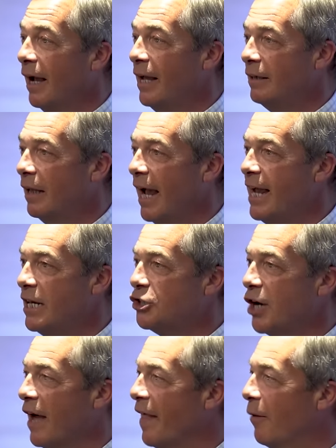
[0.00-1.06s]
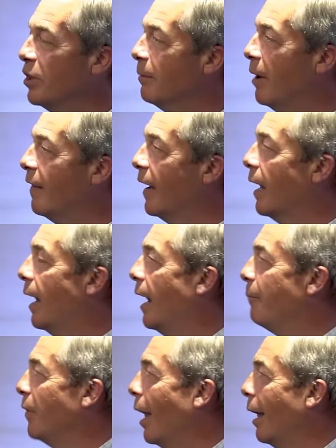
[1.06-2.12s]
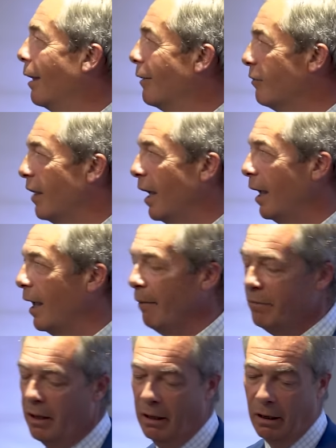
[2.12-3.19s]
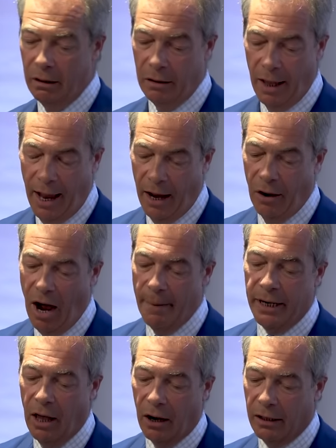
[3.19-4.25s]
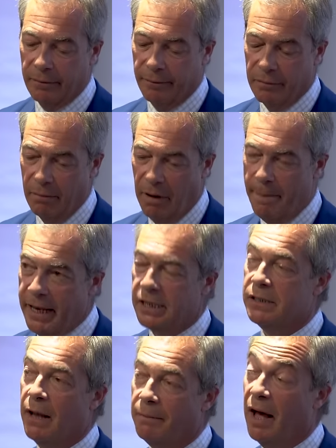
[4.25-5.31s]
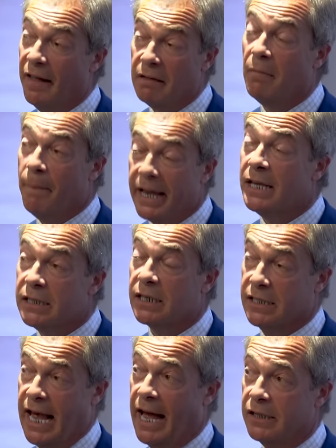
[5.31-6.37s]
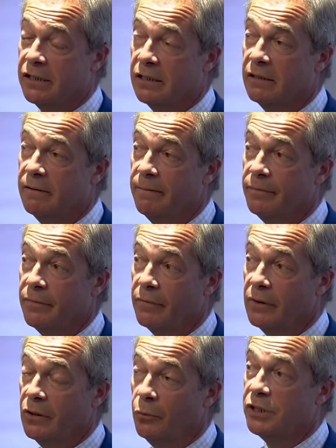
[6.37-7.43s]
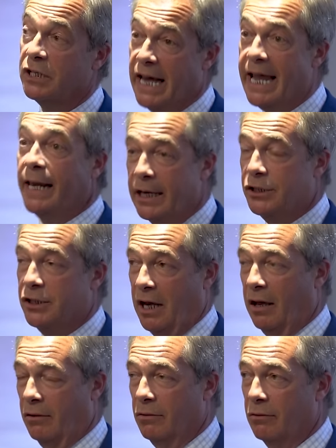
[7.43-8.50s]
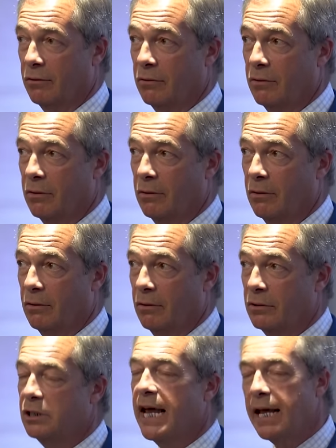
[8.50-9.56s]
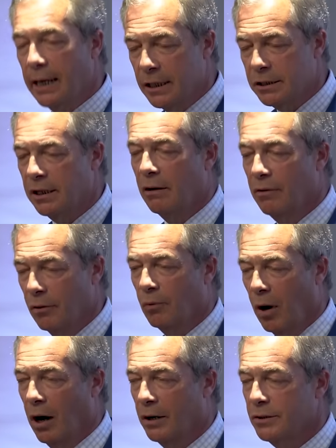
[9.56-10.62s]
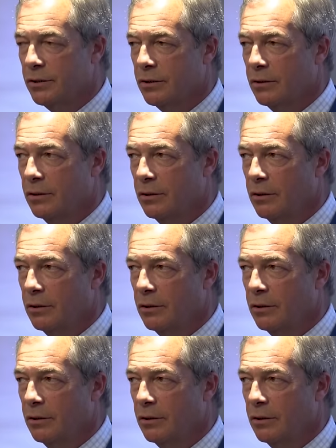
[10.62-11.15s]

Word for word: He, he did share that with them, I think. Um, the um, no, I mean, look, my biggest I think my biggest success was to take an issue, to take an issue that was